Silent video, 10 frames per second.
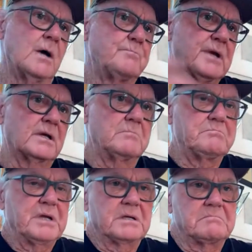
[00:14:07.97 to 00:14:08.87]

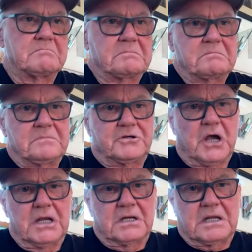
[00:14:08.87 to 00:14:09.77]
big
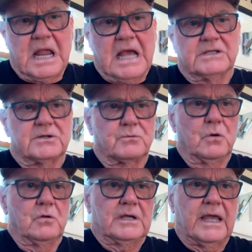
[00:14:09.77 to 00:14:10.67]
giant
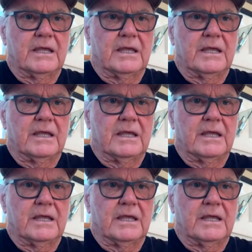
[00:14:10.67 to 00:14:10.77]
casserole